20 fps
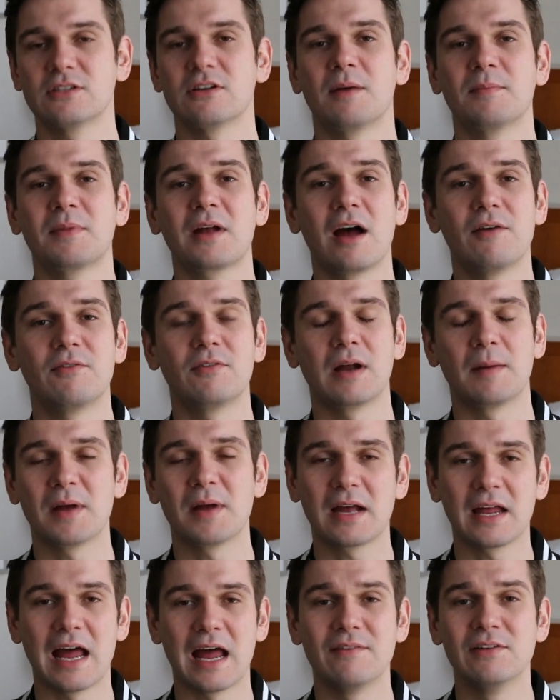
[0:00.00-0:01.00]
So I'm
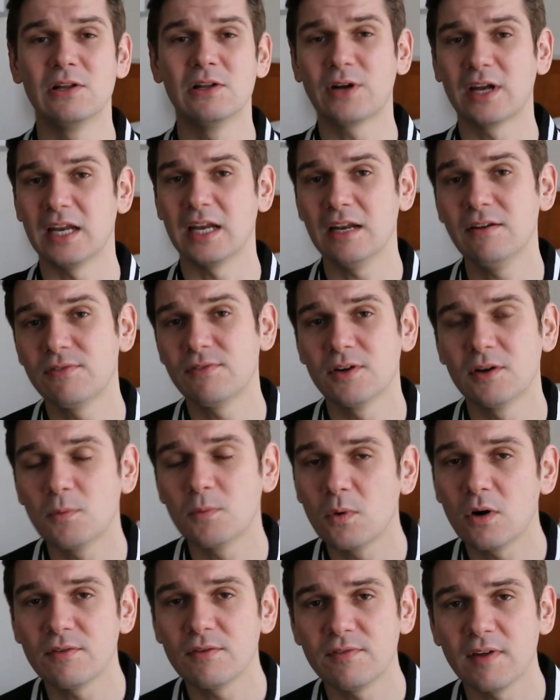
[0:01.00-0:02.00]
going to have a look at Infinite
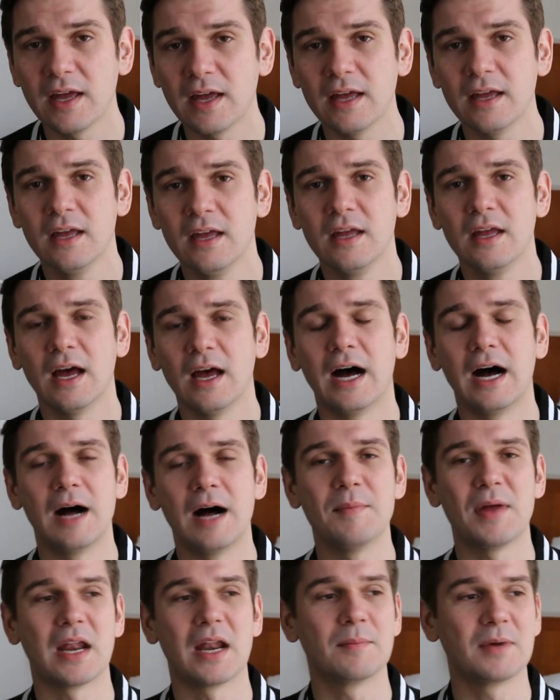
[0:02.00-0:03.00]
Warfare, and
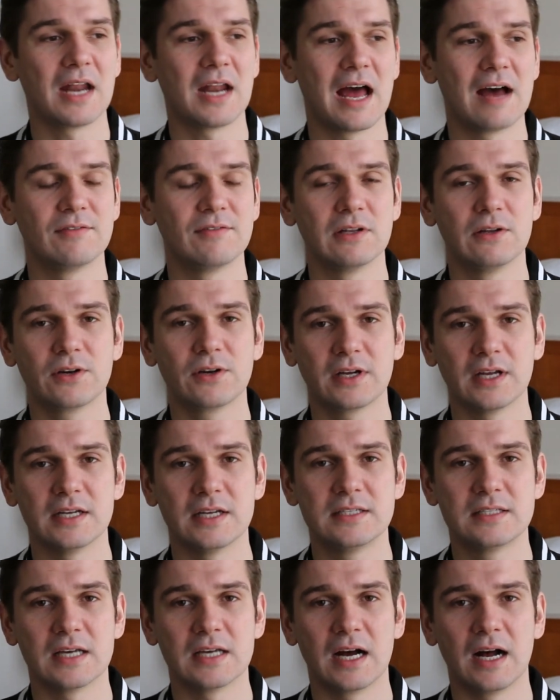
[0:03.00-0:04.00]
I'm going to have a look
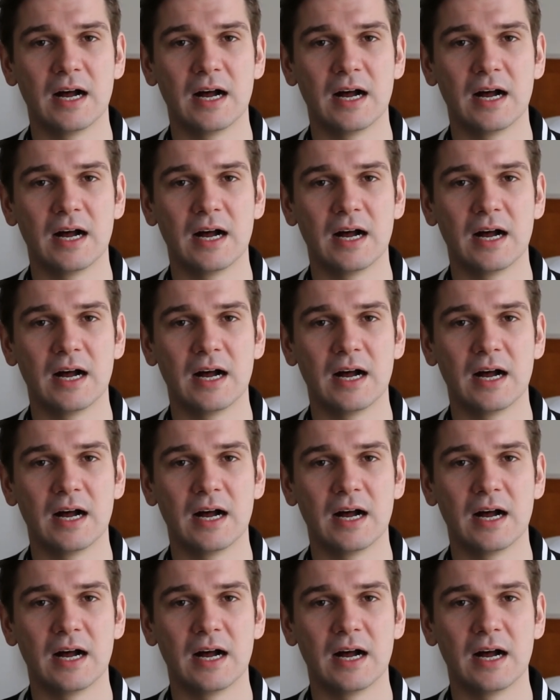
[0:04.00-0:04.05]
at